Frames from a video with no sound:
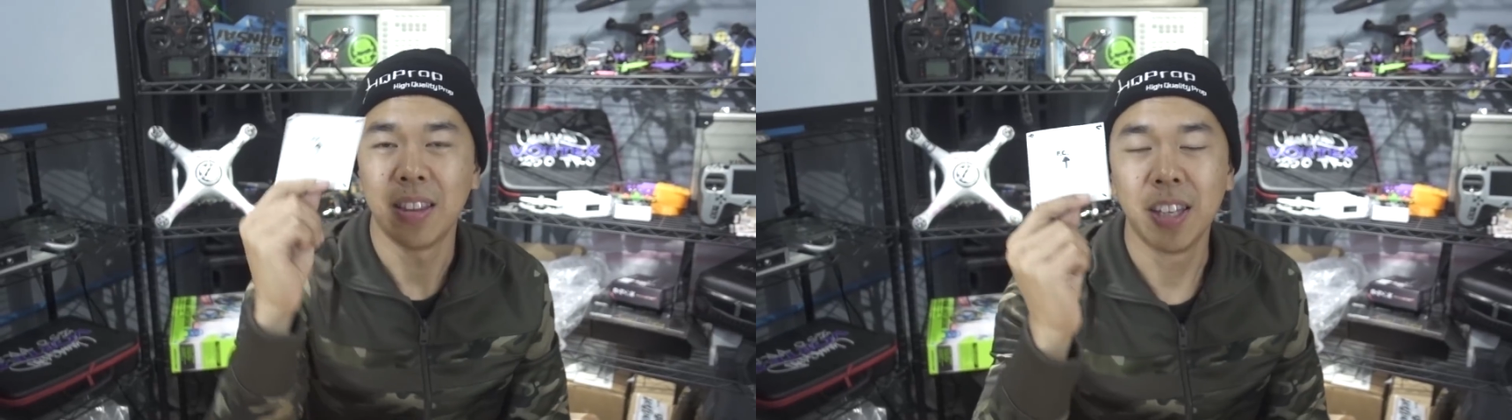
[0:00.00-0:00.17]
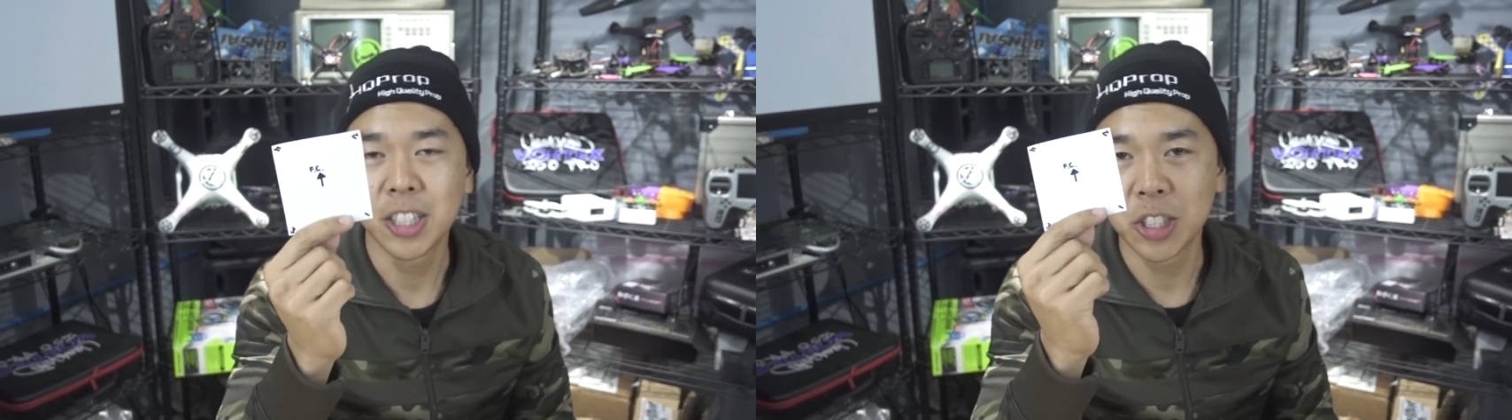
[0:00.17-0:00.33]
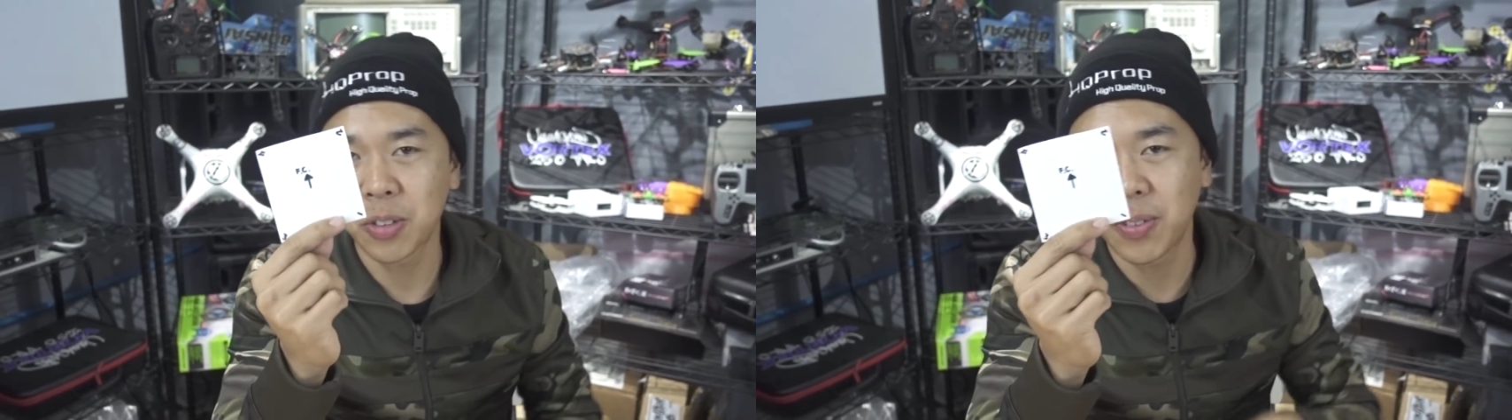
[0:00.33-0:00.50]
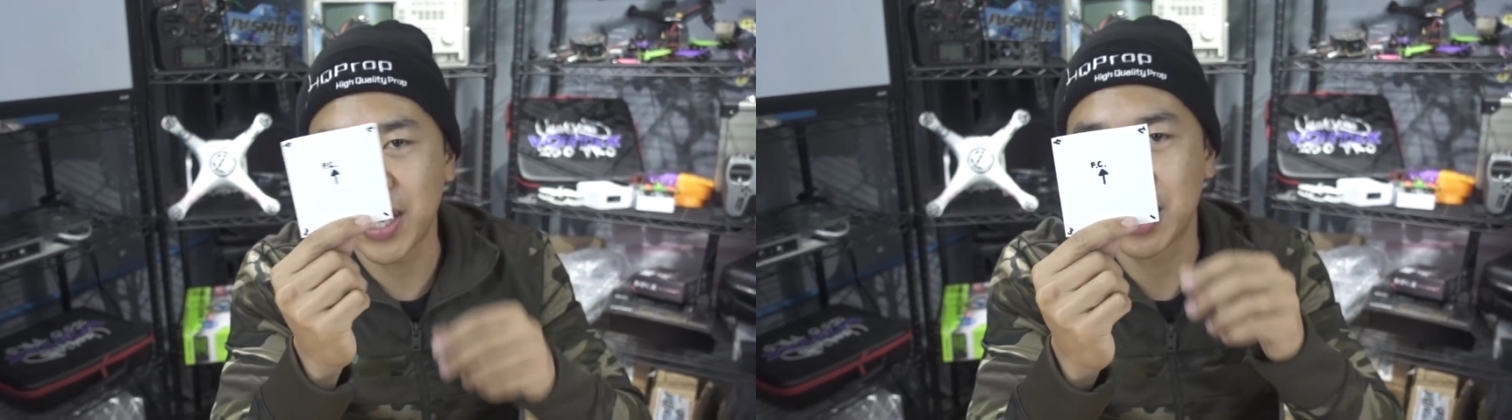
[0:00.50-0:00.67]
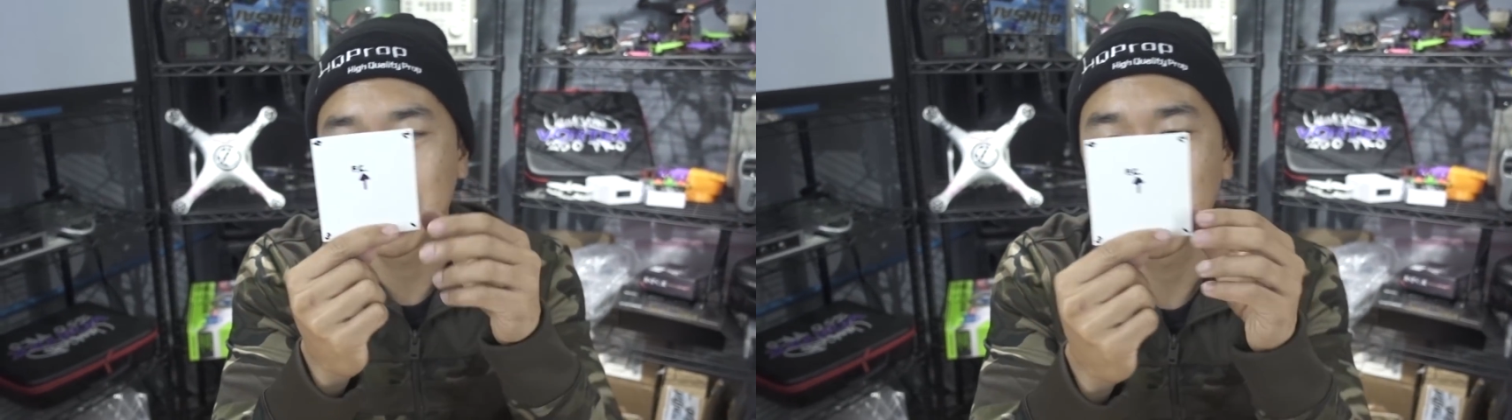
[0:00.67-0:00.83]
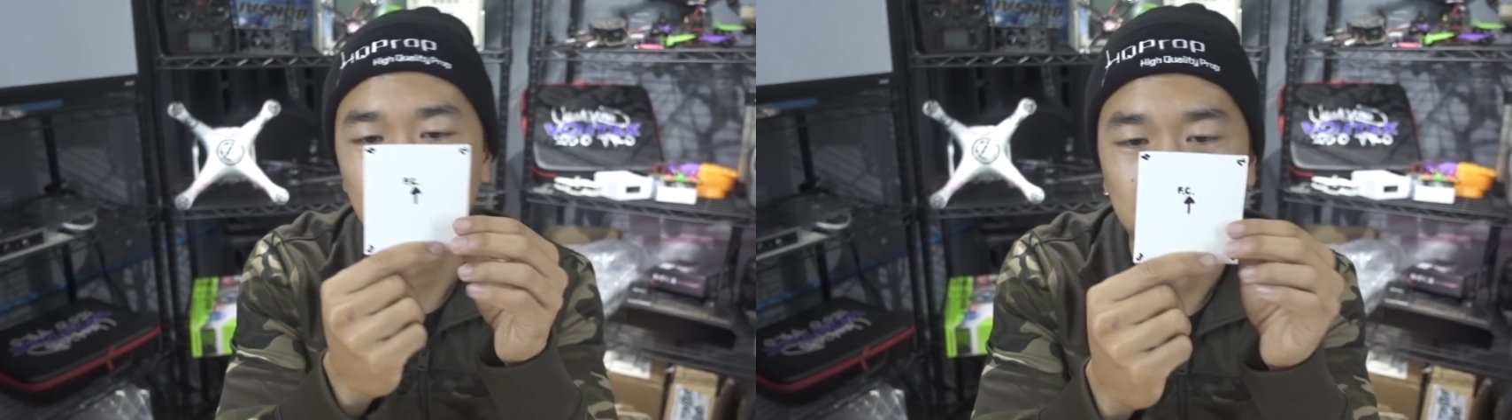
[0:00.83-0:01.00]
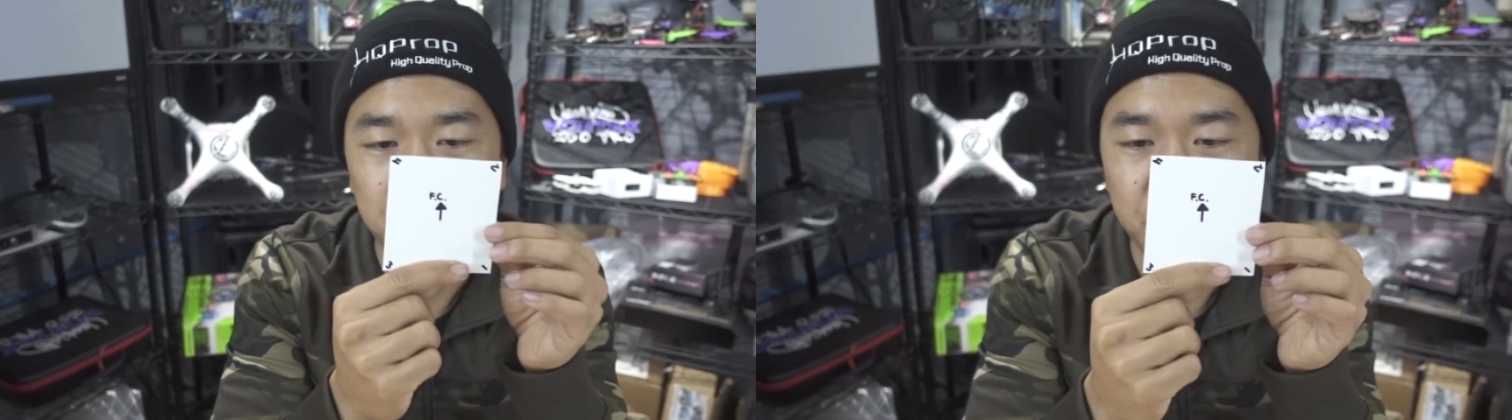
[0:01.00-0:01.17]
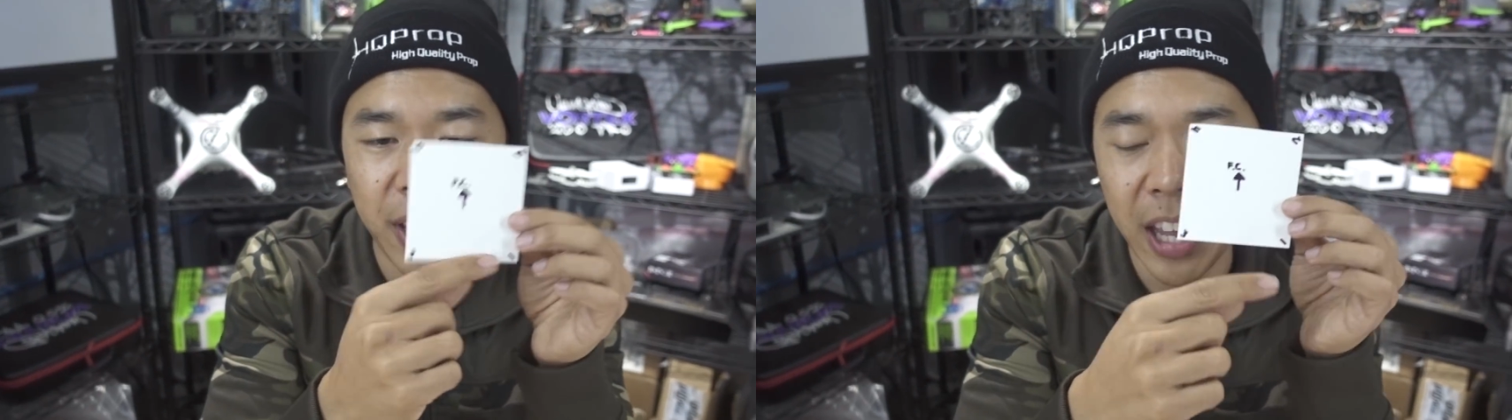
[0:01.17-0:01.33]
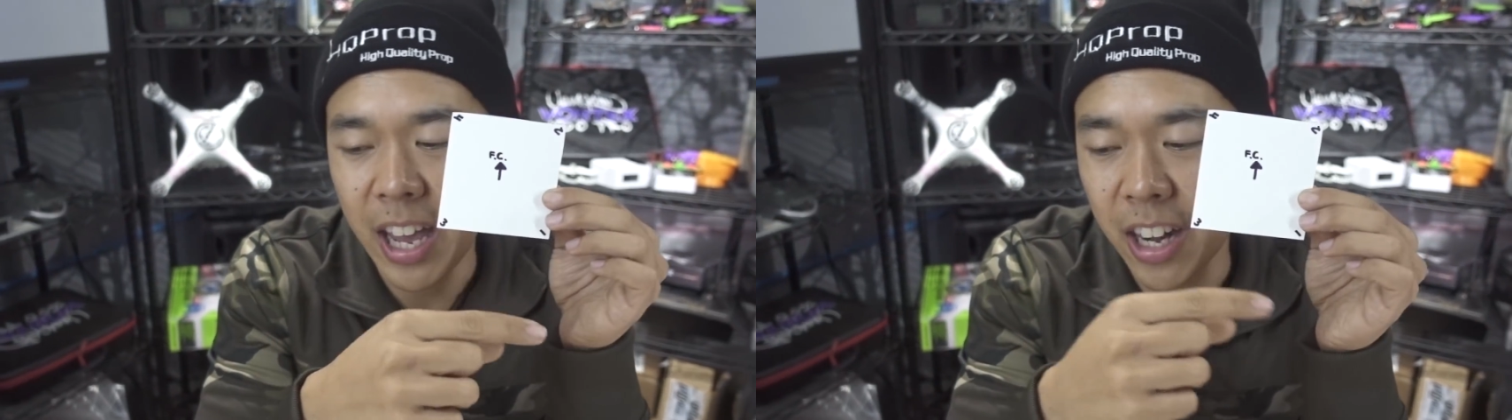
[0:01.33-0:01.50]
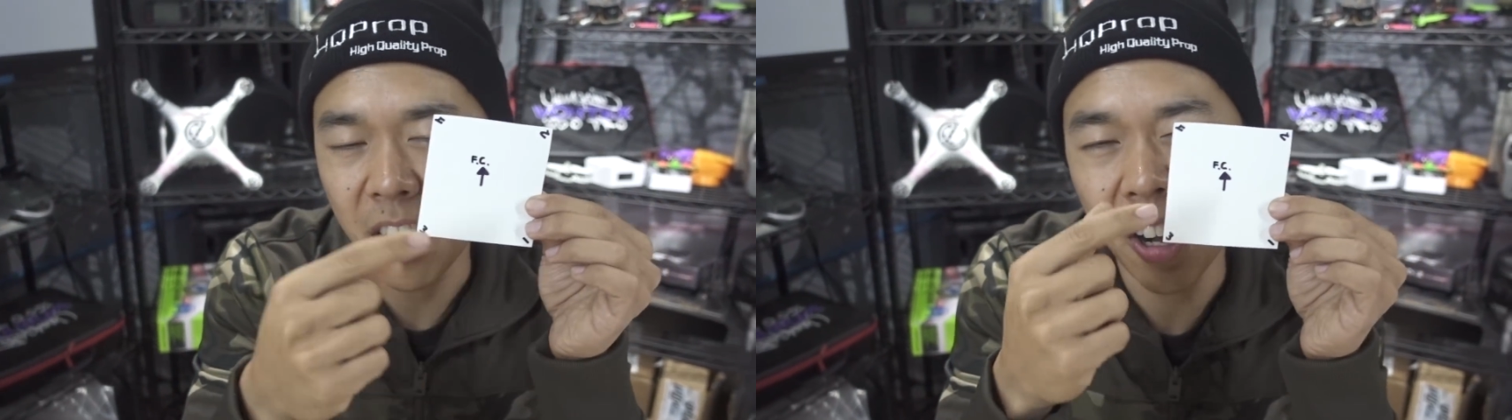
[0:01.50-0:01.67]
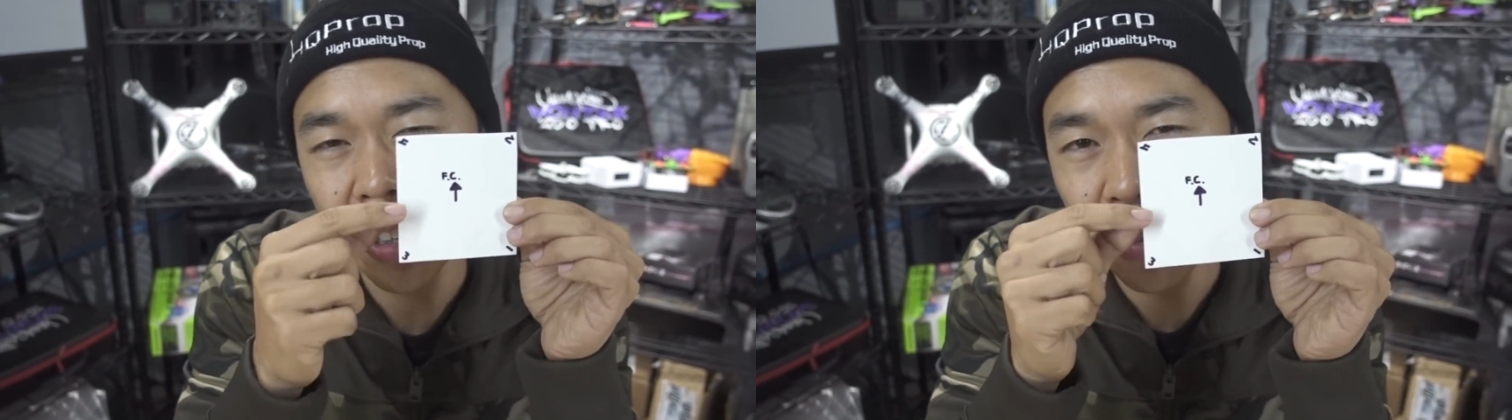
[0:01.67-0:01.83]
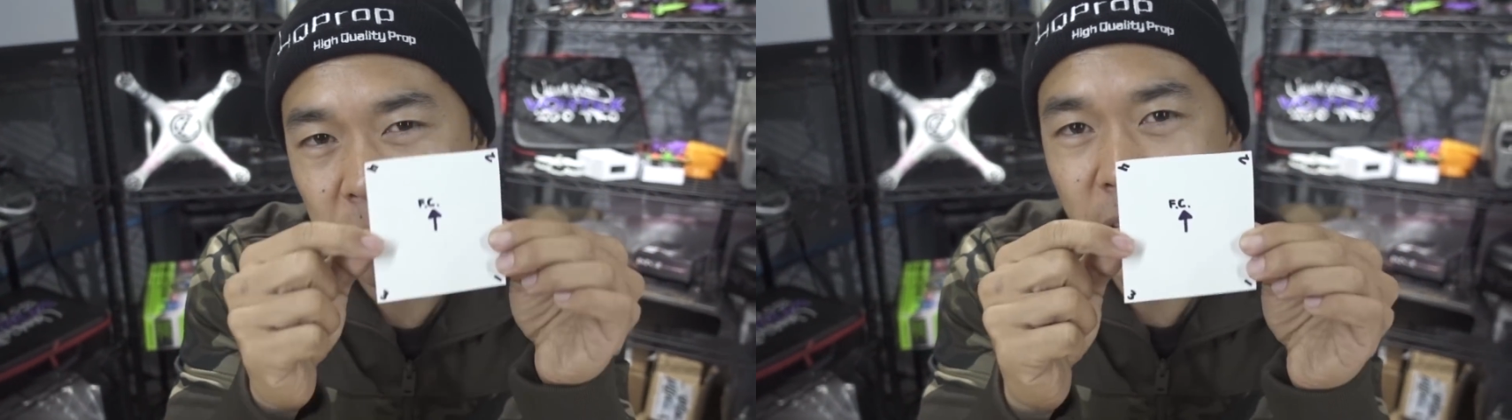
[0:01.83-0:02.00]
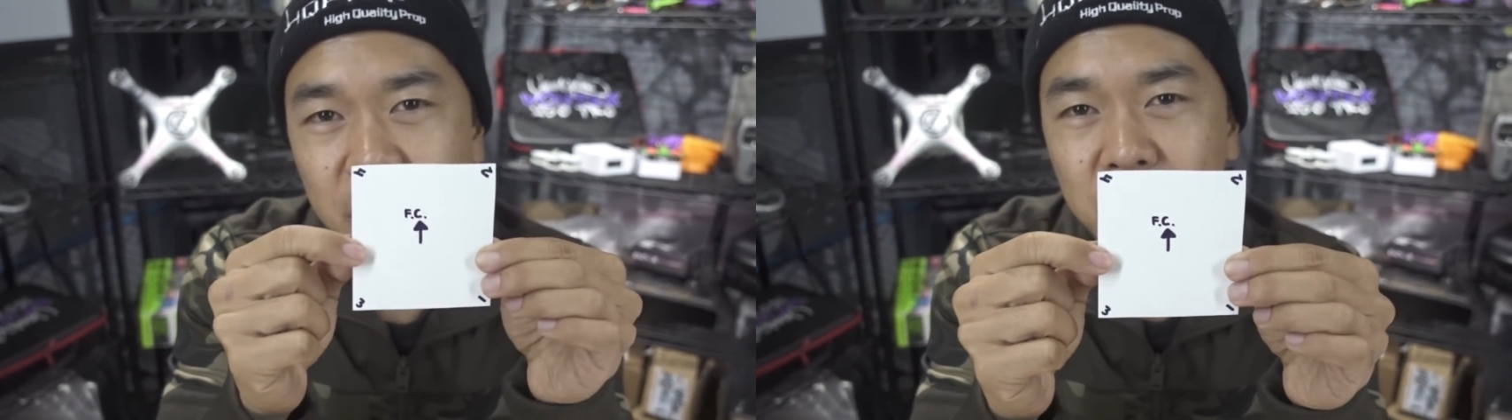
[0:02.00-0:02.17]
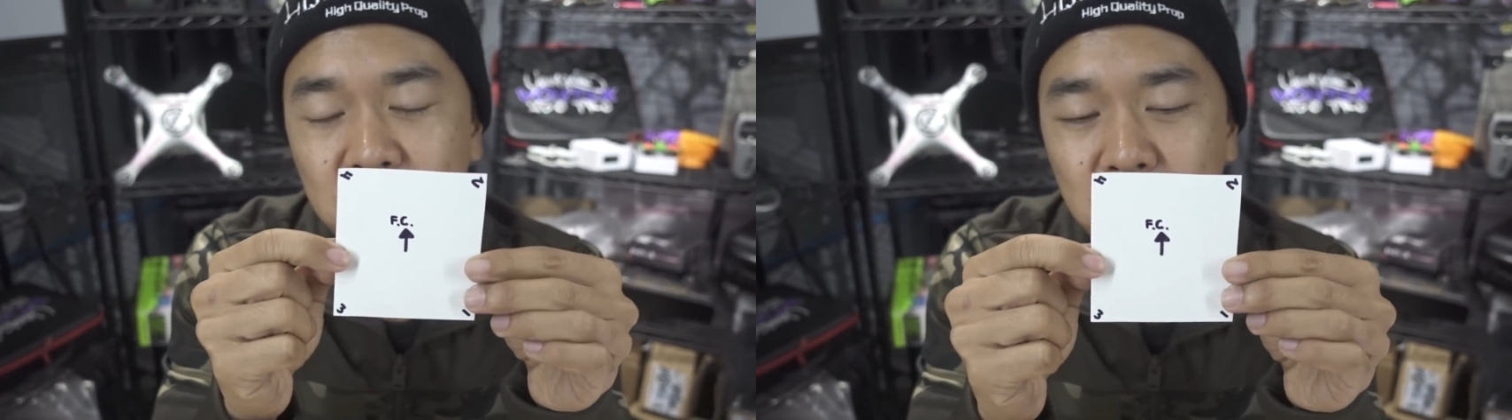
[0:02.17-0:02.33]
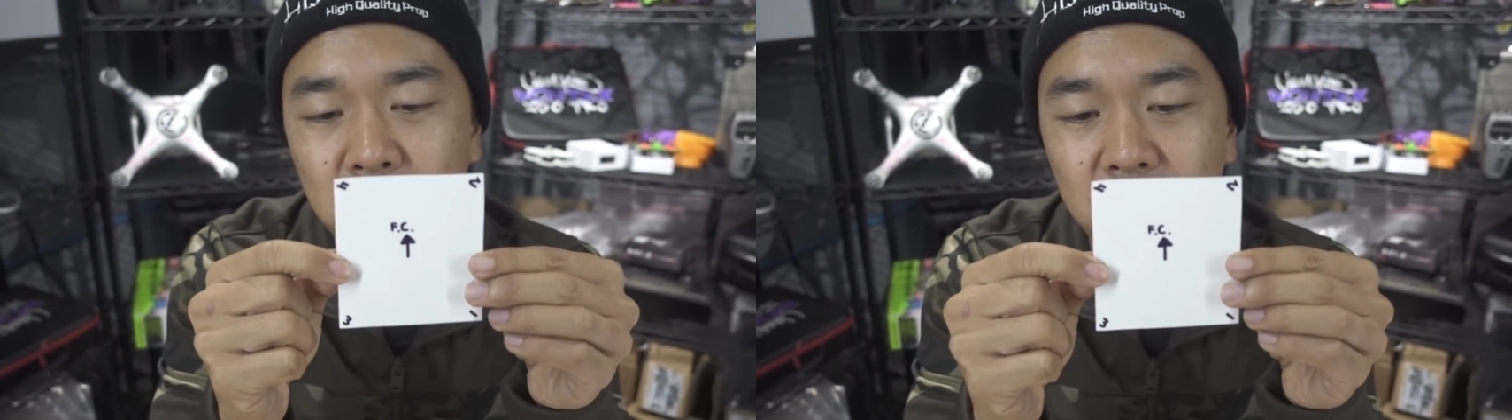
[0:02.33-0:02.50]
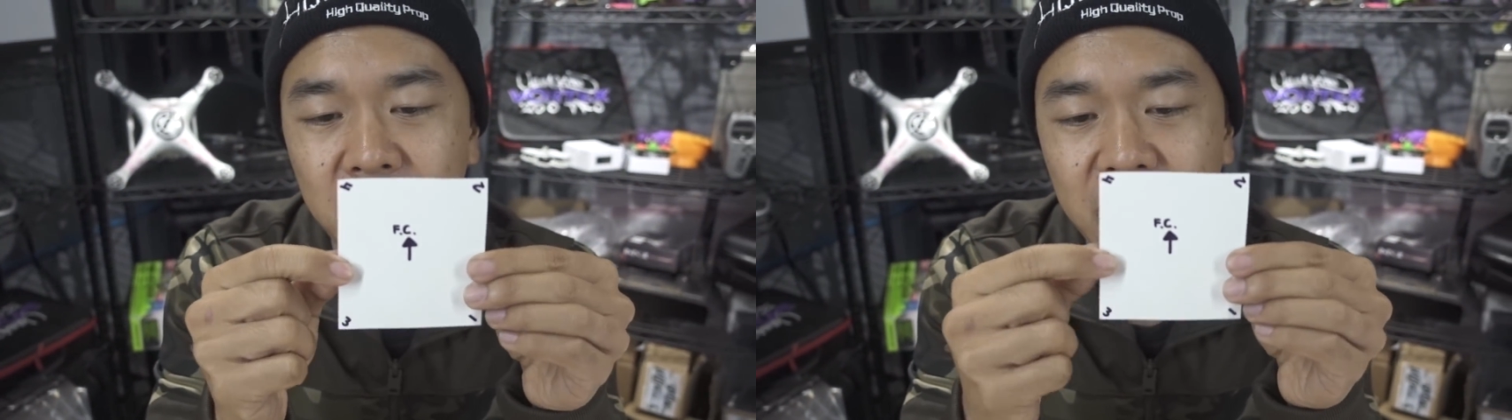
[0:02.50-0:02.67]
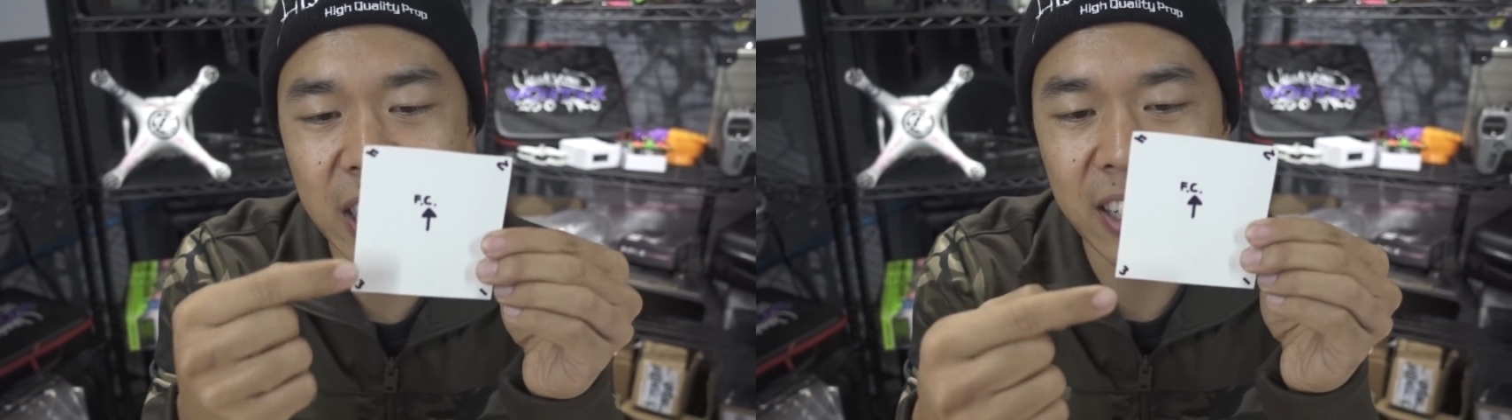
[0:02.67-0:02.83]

This is your flight controller. And on the flight controller,